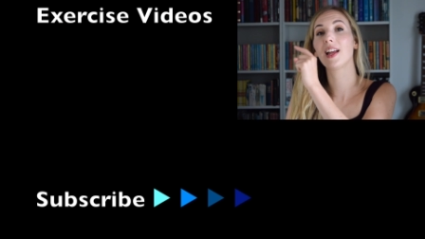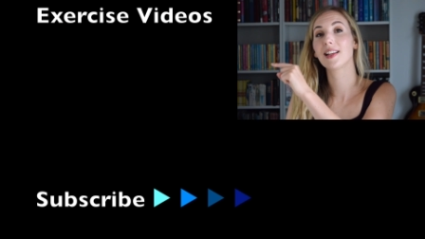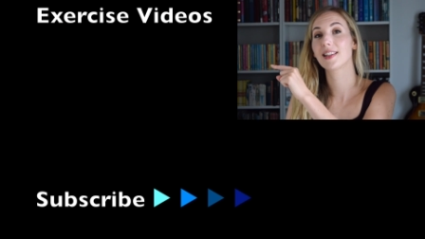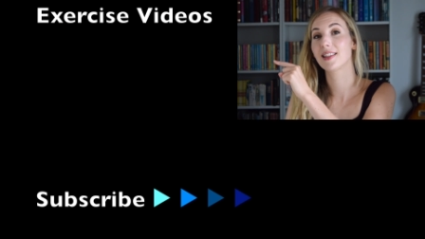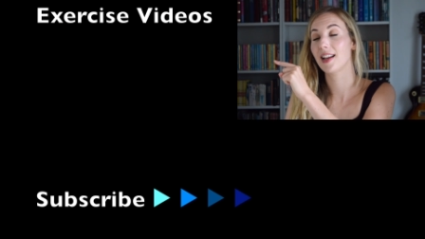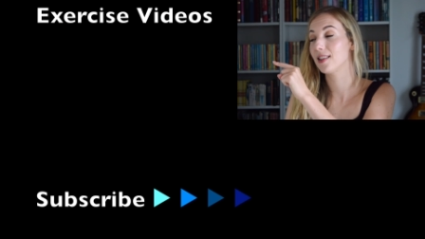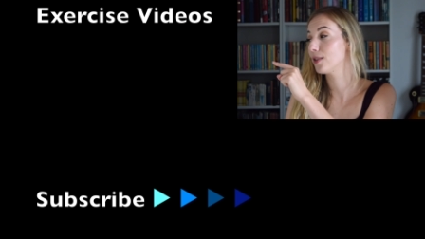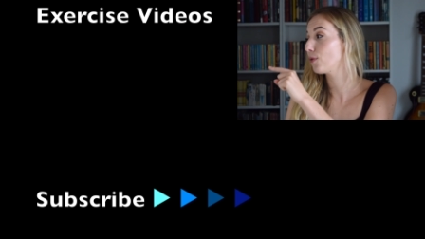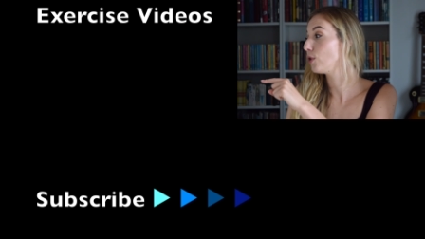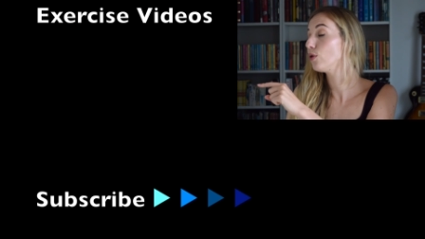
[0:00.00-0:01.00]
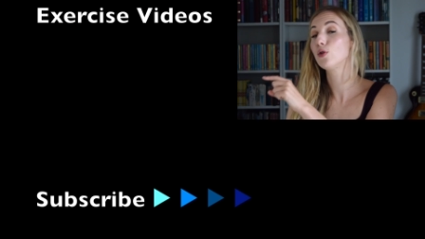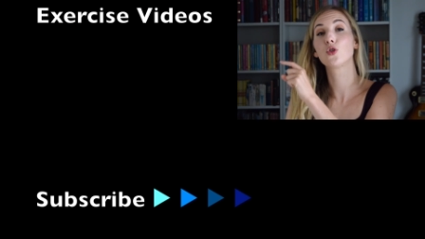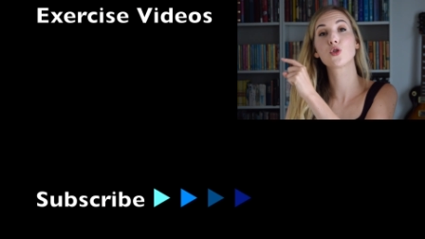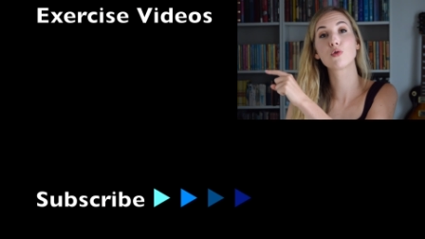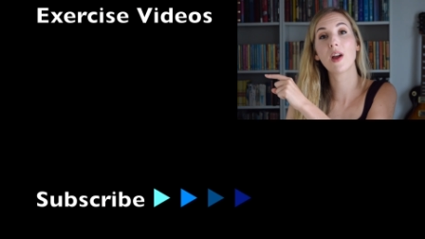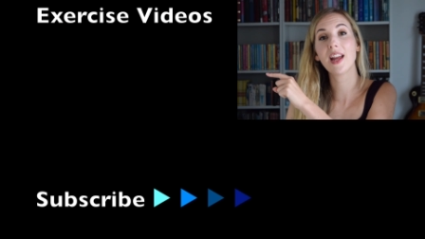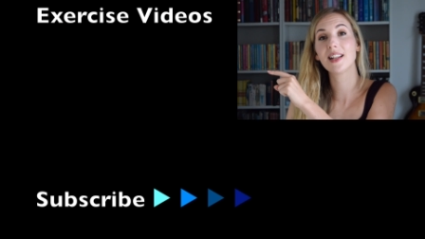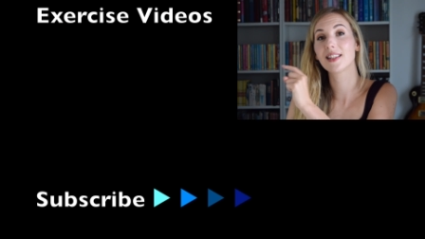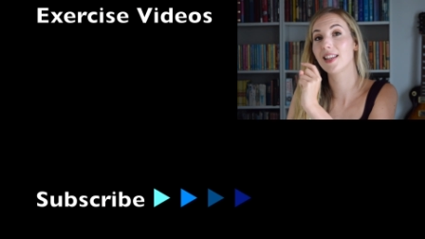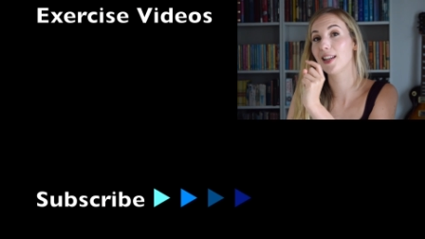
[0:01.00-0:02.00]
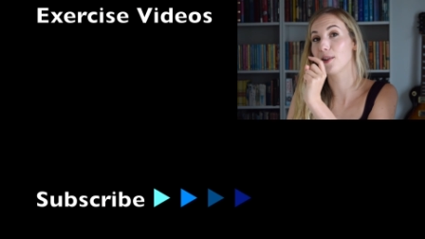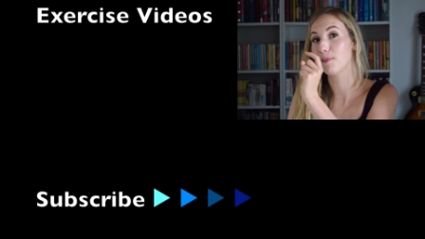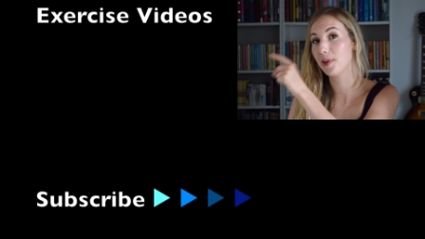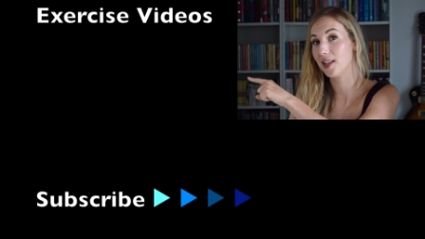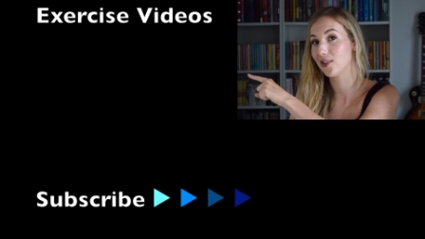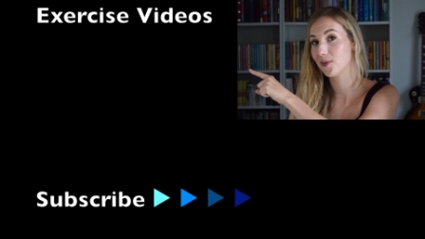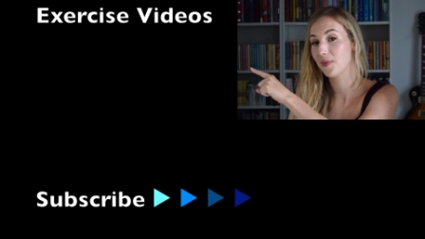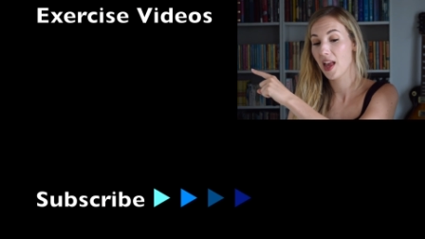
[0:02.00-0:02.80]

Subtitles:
exercises for you to train singing on pitch.